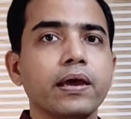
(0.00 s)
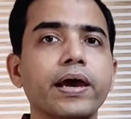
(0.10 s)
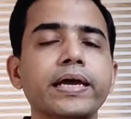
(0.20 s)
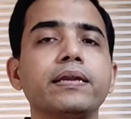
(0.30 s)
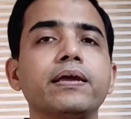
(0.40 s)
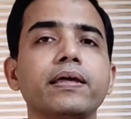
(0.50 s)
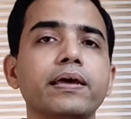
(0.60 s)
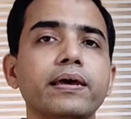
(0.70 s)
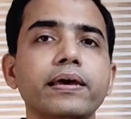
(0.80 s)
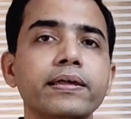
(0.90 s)
And
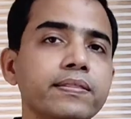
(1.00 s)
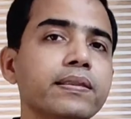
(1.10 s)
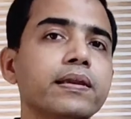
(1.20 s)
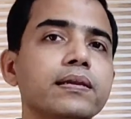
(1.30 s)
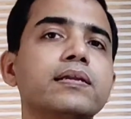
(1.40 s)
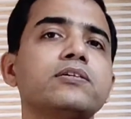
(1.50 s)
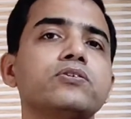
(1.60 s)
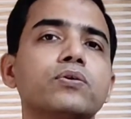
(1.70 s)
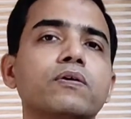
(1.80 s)
in the list